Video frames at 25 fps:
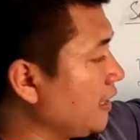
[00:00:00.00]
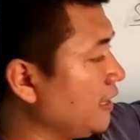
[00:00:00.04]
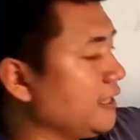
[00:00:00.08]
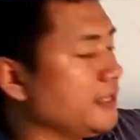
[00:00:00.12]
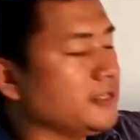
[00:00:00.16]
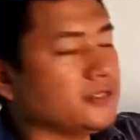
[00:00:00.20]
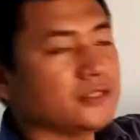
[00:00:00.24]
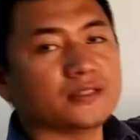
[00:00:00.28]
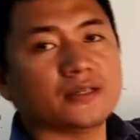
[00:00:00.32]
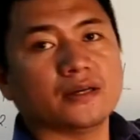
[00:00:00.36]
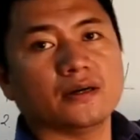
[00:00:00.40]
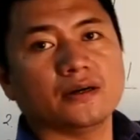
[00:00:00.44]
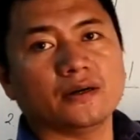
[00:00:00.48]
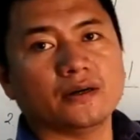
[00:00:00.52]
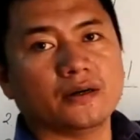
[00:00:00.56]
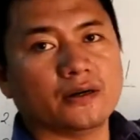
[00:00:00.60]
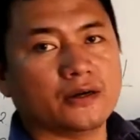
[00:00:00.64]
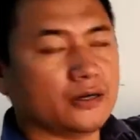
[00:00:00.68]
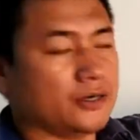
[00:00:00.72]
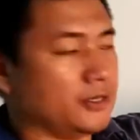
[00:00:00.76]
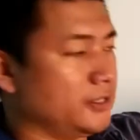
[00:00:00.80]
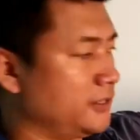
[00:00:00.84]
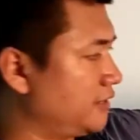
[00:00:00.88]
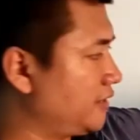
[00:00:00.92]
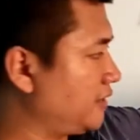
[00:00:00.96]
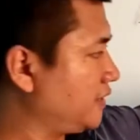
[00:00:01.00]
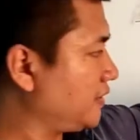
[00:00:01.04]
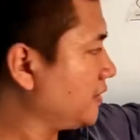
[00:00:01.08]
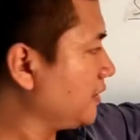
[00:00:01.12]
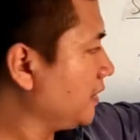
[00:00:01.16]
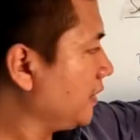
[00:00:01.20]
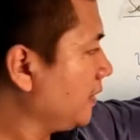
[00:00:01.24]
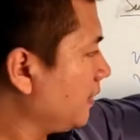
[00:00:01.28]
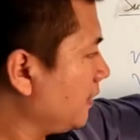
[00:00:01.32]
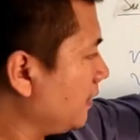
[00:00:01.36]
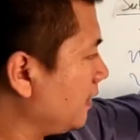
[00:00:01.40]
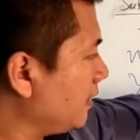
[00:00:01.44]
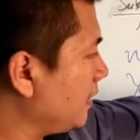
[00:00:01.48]
is
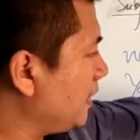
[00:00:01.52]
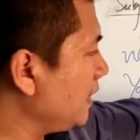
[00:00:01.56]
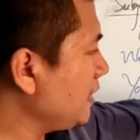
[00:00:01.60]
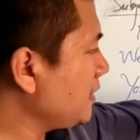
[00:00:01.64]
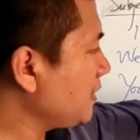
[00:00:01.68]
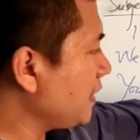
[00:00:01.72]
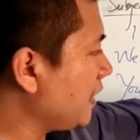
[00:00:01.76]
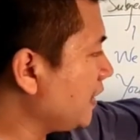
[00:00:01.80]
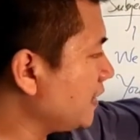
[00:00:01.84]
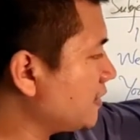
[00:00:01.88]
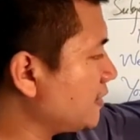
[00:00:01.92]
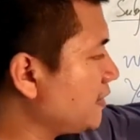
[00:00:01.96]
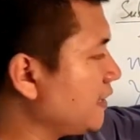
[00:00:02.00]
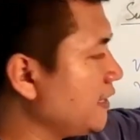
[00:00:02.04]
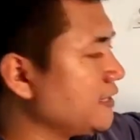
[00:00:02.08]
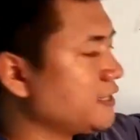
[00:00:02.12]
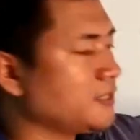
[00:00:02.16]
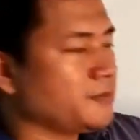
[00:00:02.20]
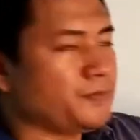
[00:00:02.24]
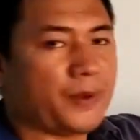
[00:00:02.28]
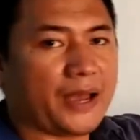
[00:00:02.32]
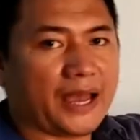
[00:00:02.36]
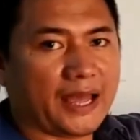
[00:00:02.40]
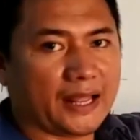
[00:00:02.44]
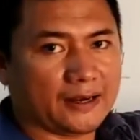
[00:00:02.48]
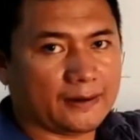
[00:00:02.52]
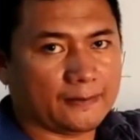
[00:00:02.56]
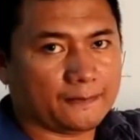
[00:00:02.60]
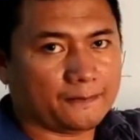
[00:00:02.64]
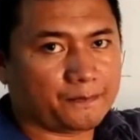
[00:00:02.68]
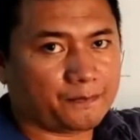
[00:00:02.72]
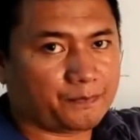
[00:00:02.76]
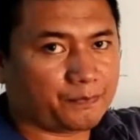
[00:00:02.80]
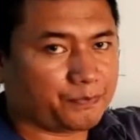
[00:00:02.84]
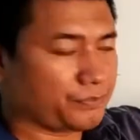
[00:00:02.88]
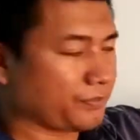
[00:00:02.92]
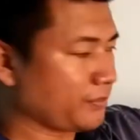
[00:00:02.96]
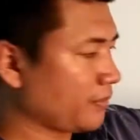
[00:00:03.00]
hers. This is his pen.
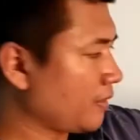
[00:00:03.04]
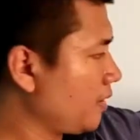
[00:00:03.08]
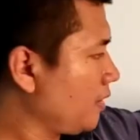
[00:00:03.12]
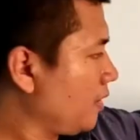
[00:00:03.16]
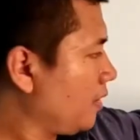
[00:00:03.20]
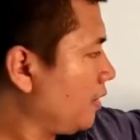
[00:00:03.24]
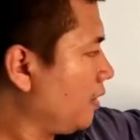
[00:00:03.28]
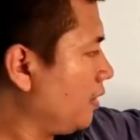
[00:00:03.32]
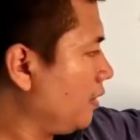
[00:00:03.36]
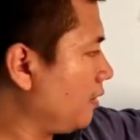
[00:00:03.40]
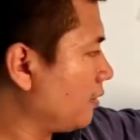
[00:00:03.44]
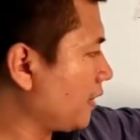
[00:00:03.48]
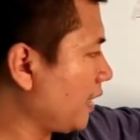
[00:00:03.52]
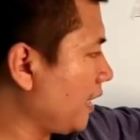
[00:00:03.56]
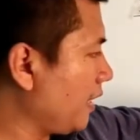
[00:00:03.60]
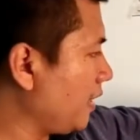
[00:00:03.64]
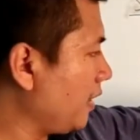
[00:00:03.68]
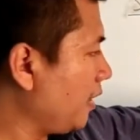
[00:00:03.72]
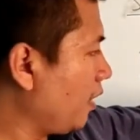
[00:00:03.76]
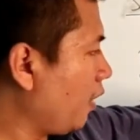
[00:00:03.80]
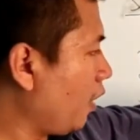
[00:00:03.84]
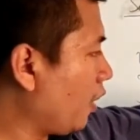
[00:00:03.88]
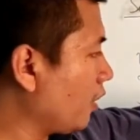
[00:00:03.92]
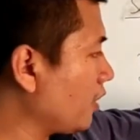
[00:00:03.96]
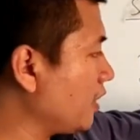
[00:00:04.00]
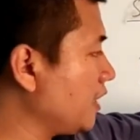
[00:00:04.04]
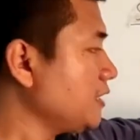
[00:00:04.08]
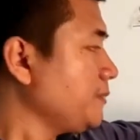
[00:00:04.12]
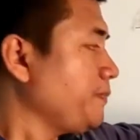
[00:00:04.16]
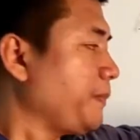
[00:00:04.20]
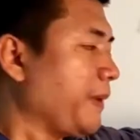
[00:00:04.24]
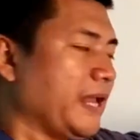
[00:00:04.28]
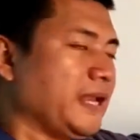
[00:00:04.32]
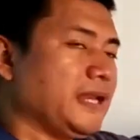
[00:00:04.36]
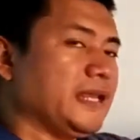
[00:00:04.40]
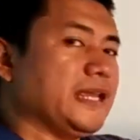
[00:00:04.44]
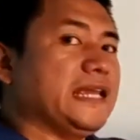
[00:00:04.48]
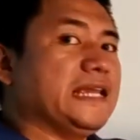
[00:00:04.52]
Okay? Or this
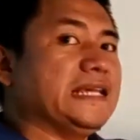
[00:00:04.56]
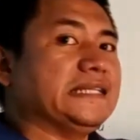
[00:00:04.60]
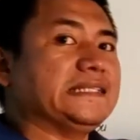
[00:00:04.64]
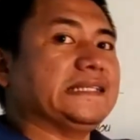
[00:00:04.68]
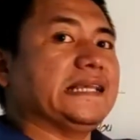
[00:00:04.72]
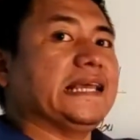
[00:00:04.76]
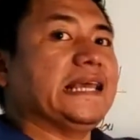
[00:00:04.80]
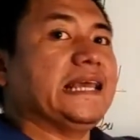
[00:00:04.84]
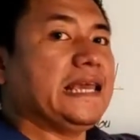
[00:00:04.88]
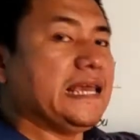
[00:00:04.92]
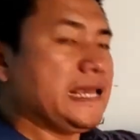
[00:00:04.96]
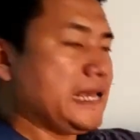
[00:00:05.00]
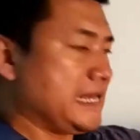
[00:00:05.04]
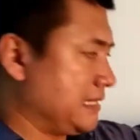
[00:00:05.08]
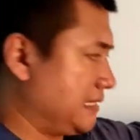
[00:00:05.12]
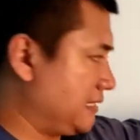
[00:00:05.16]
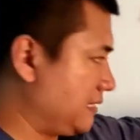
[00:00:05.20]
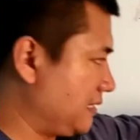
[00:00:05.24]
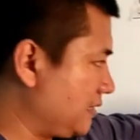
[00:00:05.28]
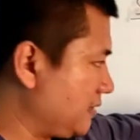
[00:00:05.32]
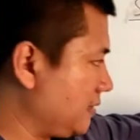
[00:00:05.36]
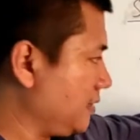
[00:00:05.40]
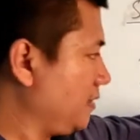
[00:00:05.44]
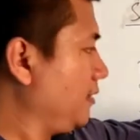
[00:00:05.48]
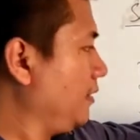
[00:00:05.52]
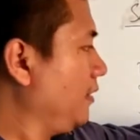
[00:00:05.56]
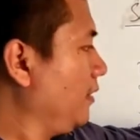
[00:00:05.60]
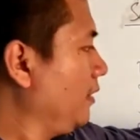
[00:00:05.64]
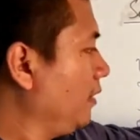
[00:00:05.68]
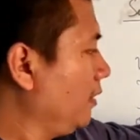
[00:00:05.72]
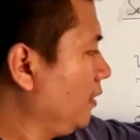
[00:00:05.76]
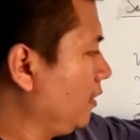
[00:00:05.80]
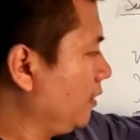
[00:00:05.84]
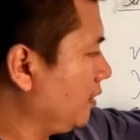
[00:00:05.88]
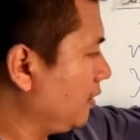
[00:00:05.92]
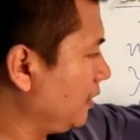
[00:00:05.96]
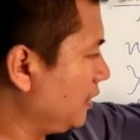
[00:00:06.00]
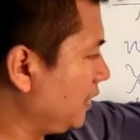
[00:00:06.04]
pen is his.
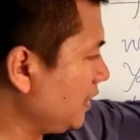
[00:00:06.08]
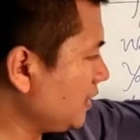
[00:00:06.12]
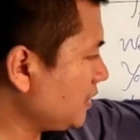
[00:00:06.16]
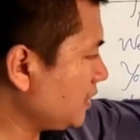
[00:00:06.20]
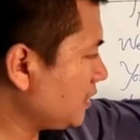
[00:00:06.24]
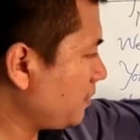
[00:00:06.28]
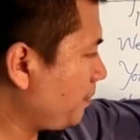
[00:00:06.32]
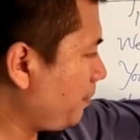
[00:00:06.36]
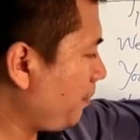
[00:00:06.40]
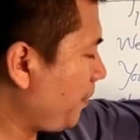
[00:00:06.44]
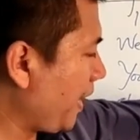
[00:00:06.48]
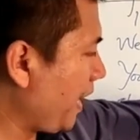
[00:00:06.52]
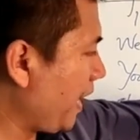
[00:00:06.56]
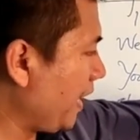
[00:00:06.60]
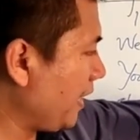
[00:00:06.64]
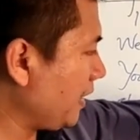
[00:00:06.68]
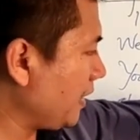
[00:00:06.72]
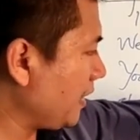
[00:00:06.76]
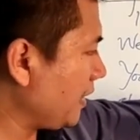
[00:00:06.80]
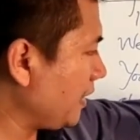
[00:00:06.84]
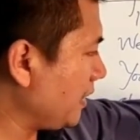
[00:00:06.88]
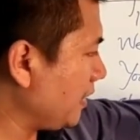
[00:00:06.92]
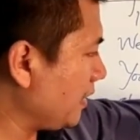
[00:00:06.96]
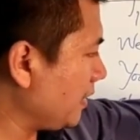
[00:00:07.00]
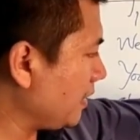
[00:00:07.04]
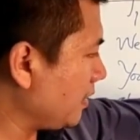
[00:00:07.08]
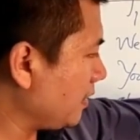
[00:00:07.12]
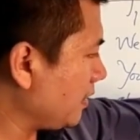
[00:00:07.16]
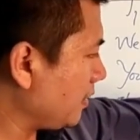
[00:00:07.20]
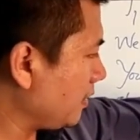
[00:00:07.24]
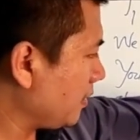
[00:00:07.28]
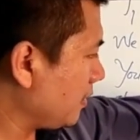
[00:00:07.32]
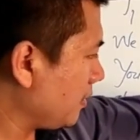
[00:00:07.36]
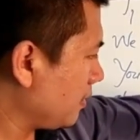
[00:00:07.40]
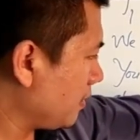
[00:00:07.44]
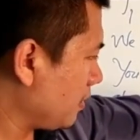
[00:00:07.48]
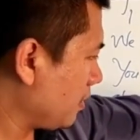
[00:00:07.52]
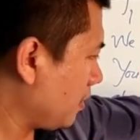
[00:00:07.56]
This pen,
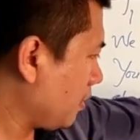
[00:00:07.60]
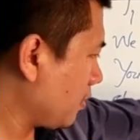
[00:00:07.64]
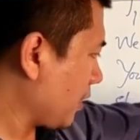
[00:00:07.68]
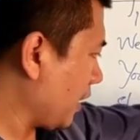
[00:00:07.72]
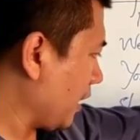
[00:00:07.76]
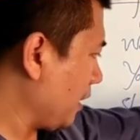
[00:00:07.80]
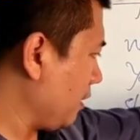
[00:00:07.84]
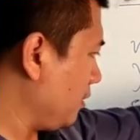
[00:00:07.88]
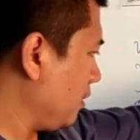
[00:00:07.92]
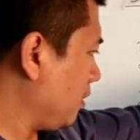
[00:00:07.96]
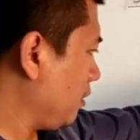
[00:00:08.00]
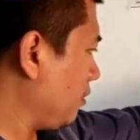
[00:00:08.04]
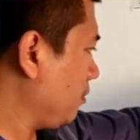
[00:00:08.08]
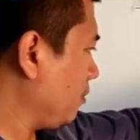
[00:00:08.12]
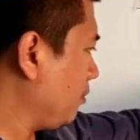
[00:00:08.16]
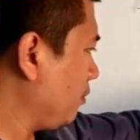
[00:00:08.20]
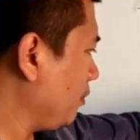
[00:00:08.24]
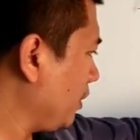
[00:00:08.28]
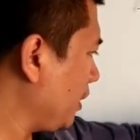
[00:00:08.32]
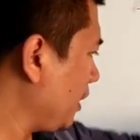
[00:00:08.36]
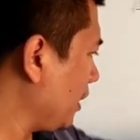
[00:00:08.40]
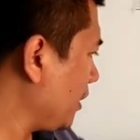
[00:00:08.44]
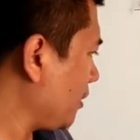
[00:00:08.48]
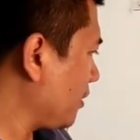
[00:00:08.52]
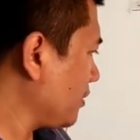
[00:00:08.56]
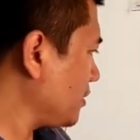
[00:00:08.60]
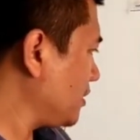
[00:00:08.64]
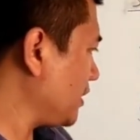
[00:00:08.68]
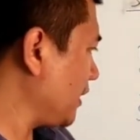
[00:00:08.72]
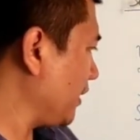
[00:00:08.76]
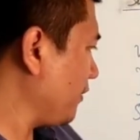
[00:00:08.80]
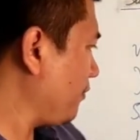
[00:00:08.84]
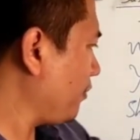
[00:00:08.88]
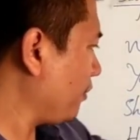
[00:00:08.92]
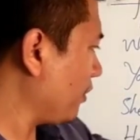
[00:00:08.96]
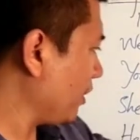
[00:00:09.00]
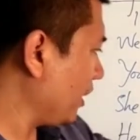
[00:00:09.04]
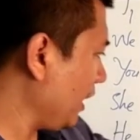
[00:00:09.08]
okay, no, we cannot say
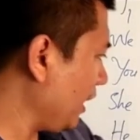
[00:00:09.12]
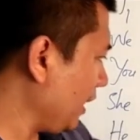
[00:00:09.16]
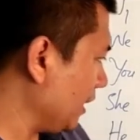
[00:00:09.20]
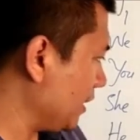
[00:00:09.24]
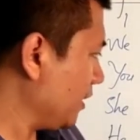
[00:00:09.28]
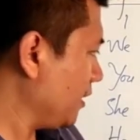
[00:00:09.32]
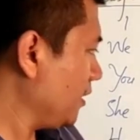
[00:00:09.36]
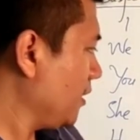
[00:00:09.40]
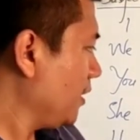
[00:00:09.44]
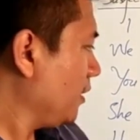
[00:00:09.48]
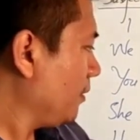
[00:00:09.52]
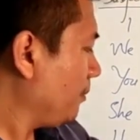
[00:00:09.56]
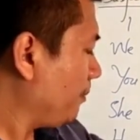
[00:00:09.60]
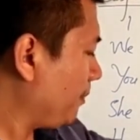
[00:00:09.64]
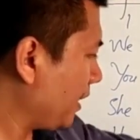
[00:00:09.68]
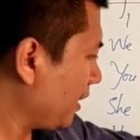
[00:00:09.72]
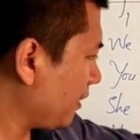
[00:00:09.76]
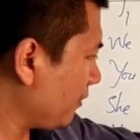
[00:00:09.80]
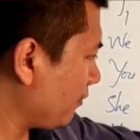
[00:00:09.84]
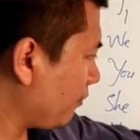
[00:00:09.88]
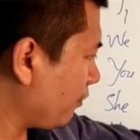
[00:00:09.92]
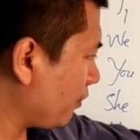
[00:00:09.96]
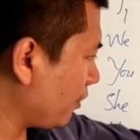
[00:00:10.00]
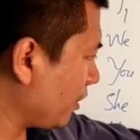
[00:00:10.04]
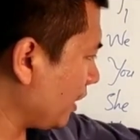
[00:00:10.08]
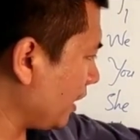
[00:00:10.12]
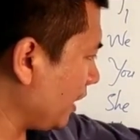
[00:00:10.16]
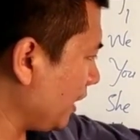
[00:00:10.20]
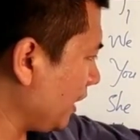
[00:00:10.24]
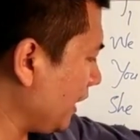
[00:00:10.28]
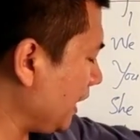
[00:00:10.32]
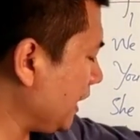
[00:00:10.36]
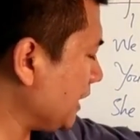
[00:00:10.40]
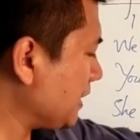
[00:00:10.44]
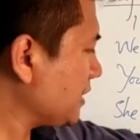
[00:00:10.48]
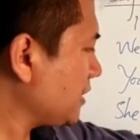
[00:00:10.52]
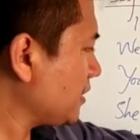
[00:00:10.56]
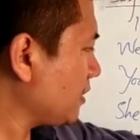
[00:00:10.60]
for it. But for
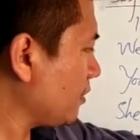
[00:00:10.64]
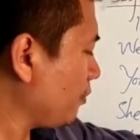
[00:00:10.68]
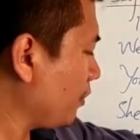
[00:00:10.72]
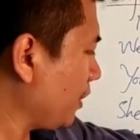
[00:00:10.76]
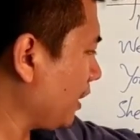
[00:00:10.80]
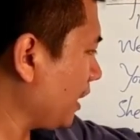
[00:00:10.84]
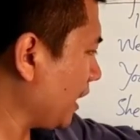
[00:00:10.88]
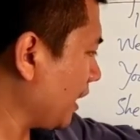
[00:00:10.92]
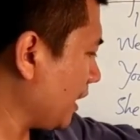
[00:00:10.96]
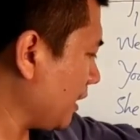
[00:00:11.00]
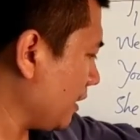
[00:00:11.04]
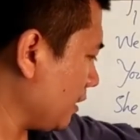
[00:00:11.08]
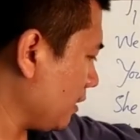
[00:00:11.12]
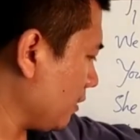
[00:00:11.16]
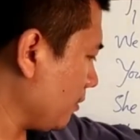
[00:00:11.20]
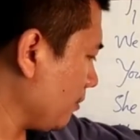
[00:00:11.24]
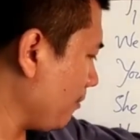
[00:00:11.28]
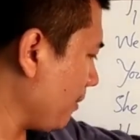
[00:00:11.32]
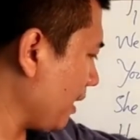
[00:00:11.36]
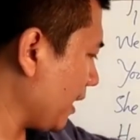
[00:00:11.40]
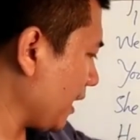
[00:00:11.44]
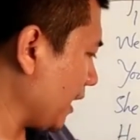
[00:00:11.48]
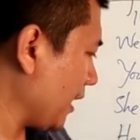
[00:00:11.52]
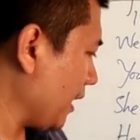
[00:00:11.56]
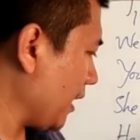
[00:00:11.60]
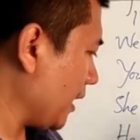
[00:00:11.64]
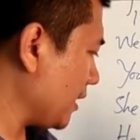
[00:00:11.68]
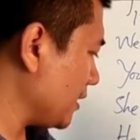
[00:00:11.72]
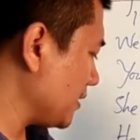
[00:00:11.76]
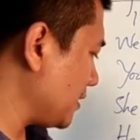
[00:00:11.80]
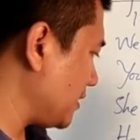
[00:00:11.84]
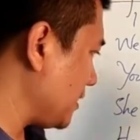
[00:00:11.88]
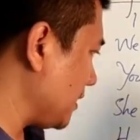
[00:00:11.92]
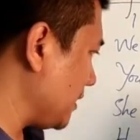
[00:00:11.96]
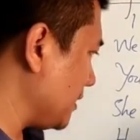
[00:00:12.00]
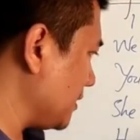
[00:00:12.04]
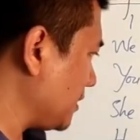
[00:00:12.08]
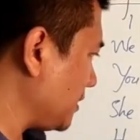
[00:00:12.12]
its, we can make another
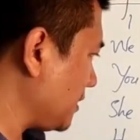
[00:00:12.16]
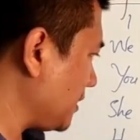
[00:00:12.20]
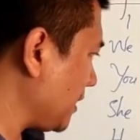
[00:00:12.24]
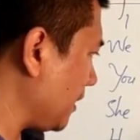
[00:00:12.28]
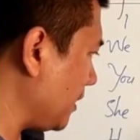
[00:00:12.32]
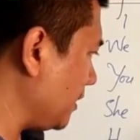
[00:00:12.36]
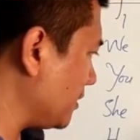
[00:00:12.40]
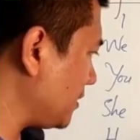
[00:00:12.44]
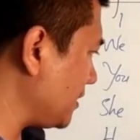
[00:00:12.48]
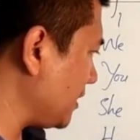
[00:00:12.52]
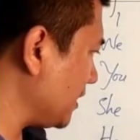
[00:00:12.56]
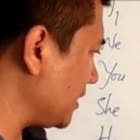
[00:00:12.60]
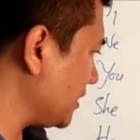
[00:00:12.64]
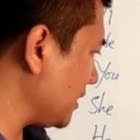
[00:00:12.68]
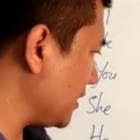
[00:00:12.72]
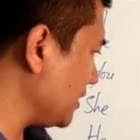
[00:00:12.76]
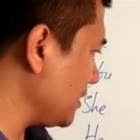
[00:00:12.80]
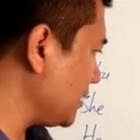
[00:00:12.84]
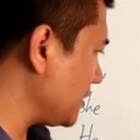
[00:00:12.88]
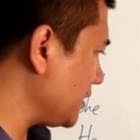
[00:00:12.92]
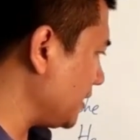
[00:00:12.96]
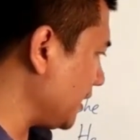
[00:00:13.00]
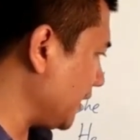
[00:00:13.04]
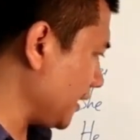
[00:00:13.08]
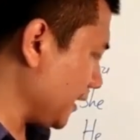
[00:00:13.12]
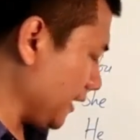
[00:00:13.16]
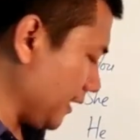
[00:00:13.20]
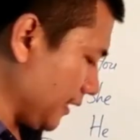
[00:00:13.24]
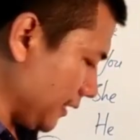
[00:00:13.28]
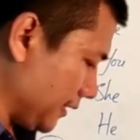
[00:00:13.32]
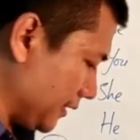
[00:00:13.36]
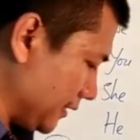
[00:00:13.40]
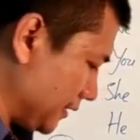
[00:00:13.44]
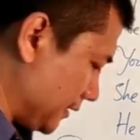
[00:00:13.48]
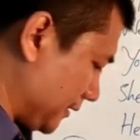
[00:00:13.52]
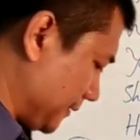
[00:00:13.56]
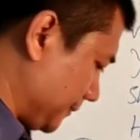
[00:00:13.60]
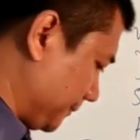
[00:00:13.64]
sentence that
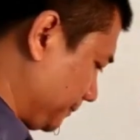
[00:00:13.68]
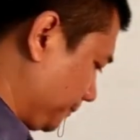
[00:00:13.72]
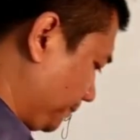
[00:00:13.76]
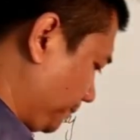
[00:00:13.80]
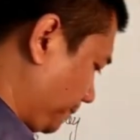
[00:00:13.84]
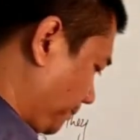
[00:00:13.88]
is,